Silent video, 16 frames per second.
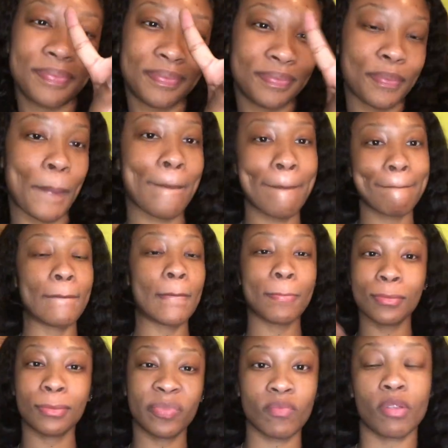I had
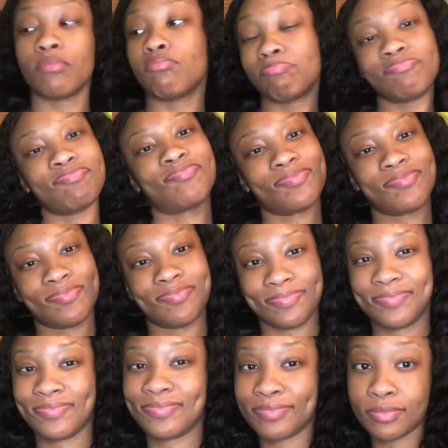one more. Yeah, if you
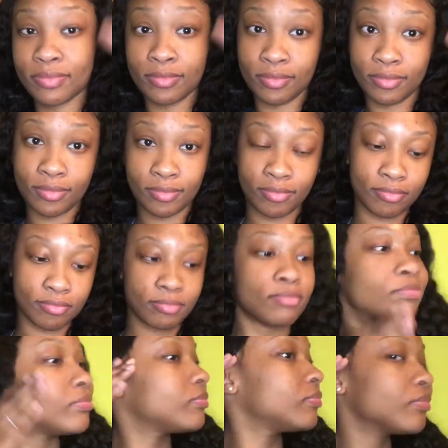guys y'all like
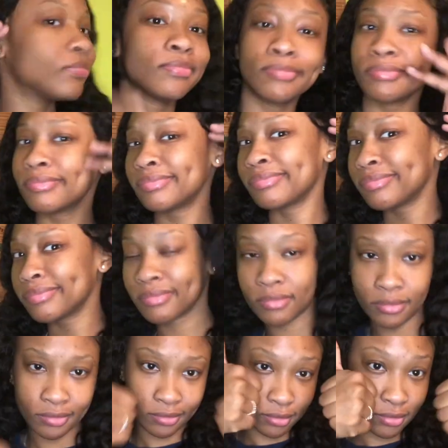this video, make sure you comment,
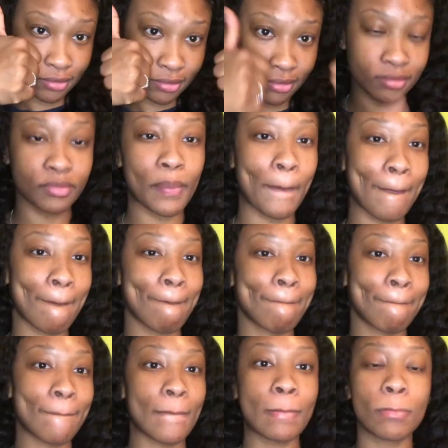subscribe, let me hear some
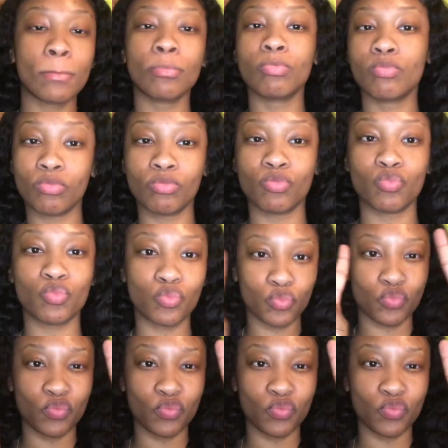noise, and I'll see y'all